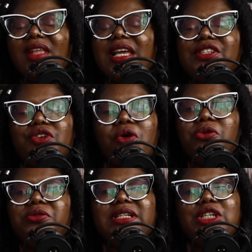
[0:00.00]
It's
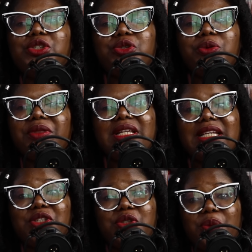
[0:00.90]
cold, it's soothing,
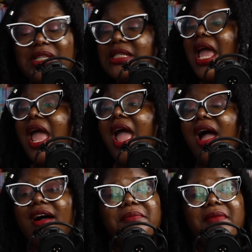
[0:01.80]
it's sweet. Um,